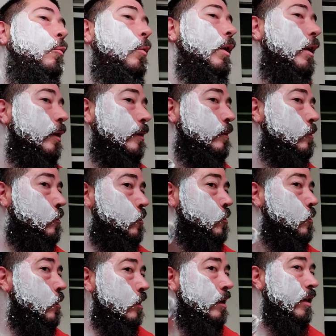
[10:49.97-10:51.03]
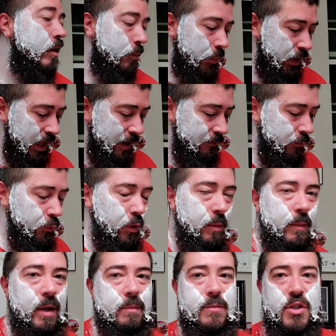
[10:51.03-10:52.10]
what platform
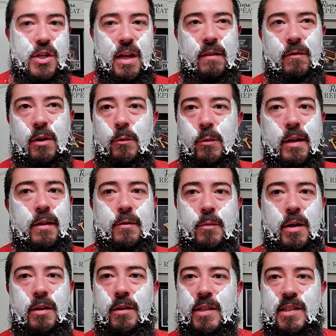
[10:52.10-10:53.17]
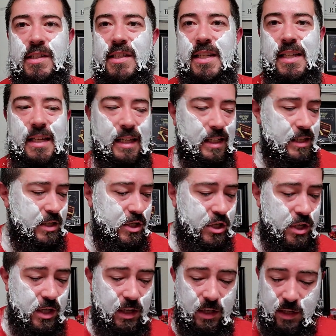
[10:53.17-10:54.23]
I'm shaving with, whether it's DE,
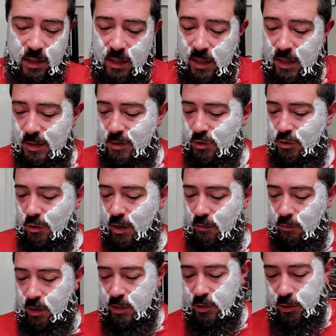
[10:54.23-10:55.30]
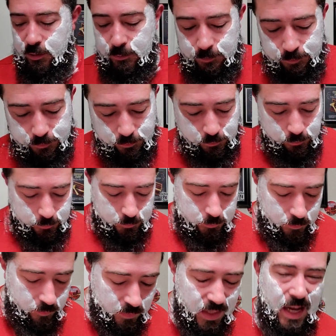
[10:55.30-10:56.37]
Schick, straight razor,
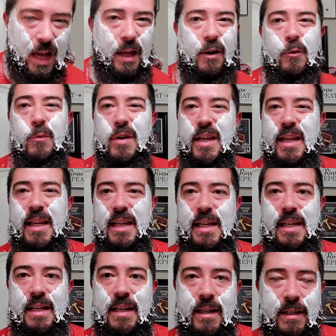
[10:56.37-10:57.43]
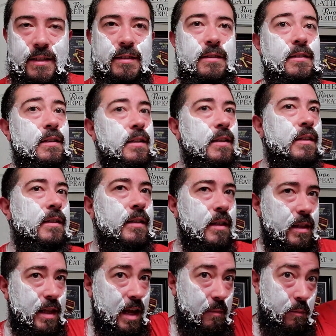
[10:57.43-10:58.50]
I don't need
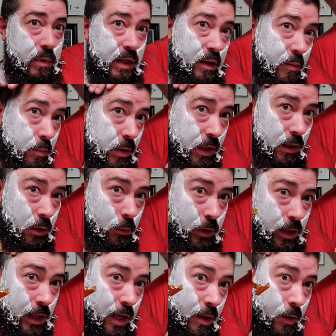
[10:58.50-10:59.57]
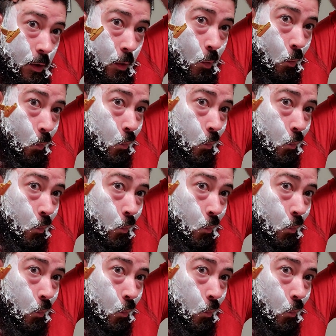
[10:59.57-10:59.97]
that big pillowy lather.